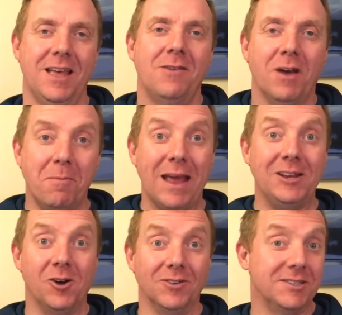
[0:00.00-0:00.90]
For many
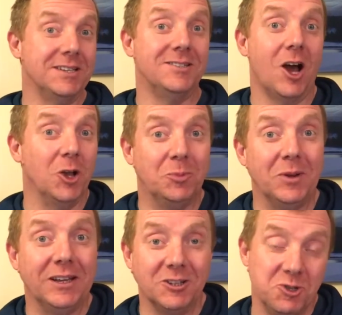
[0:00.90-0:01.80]
of us, it's
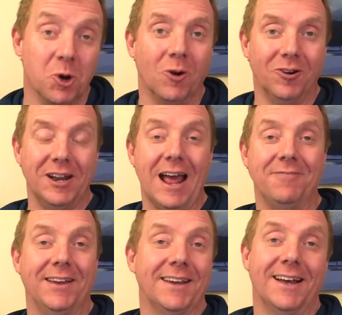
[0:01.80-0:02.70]
opening a door on an
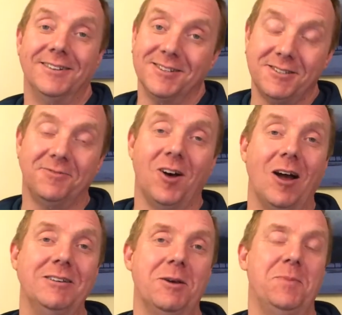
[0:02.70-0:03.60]
advent calendar to
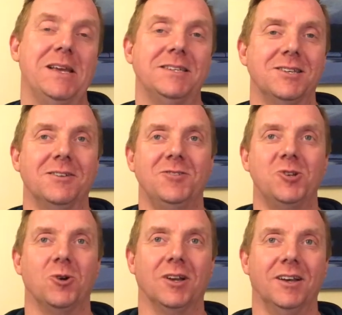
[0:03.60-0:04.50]
find a piece of
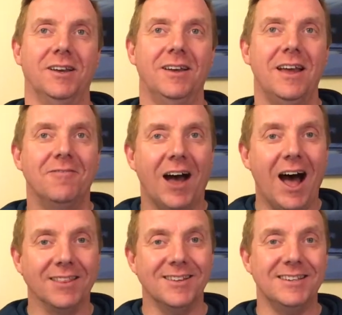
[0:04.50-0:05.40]
chocolate. For
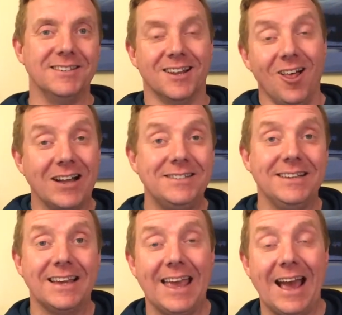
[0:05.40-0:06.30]
others, it's lighting
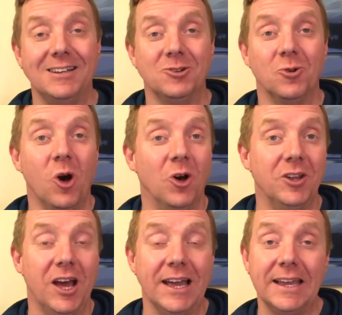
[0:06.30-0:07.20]
a candle
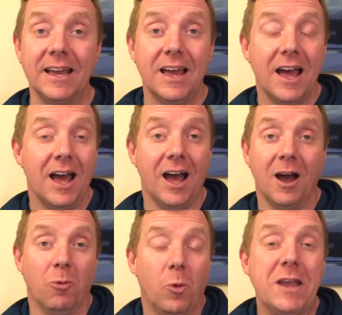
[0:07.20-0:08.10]
on a
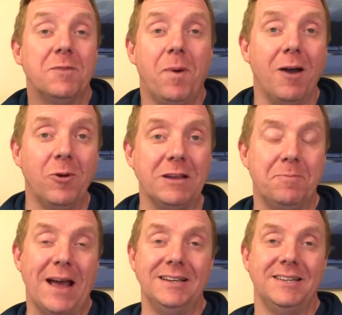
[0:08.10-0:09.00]
week-by-week
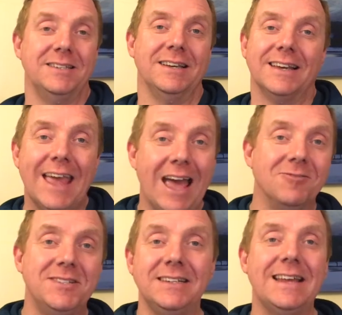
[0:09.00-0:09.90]
basis and
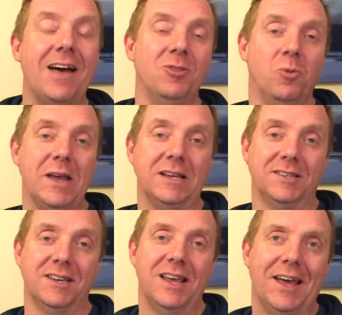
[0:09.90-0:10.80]
counting down the
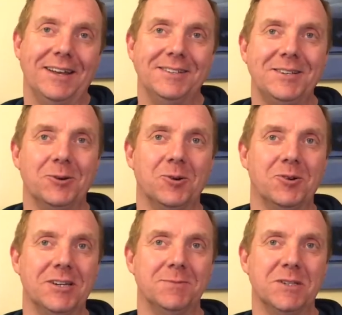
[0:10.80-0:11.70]
weeks until
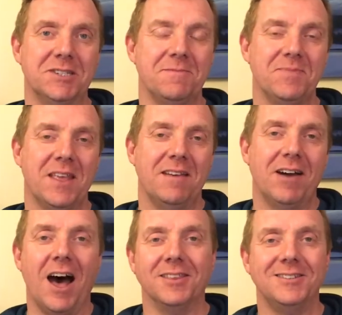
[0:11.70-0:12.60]
Christmas.
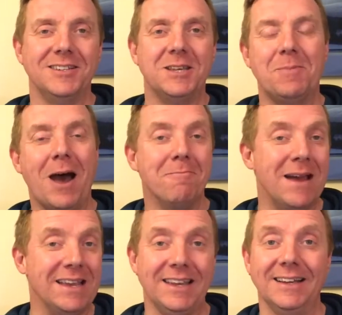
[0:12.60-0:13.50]
For others, it's about
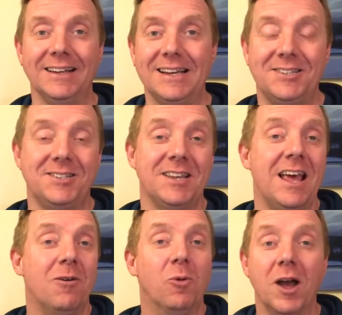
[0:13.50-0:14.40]
making lists,
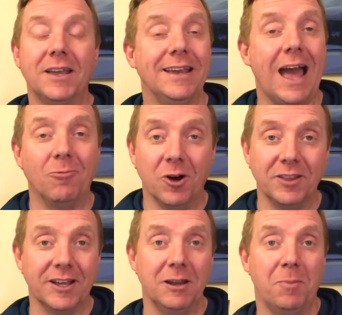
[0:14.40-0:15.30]
working out what
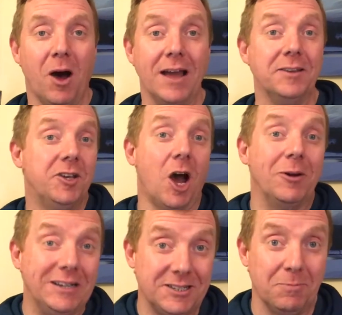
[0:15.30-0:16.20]
they're going to buy,
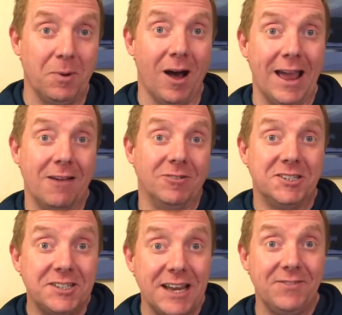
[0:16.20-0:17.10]
going to buy it,
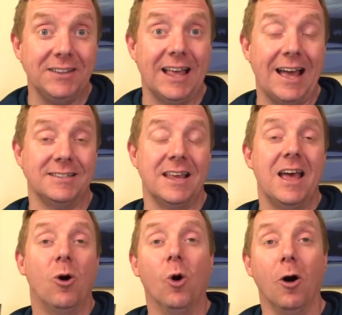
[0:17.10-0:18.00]
receiving that,
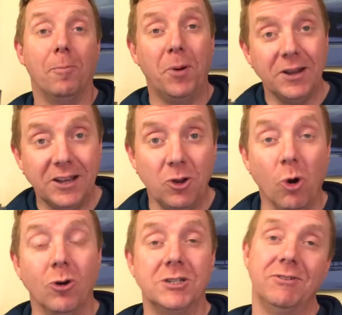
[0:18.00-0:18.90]
or putting an
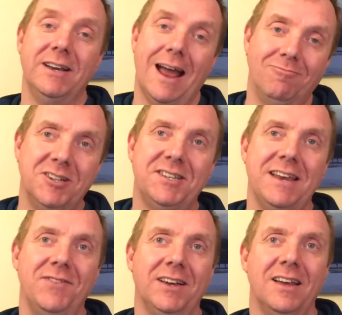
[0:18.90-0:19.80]
order in and
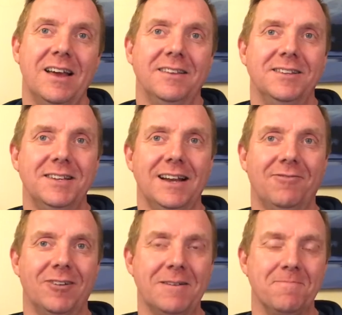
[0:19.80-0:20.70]
receiving the delivery.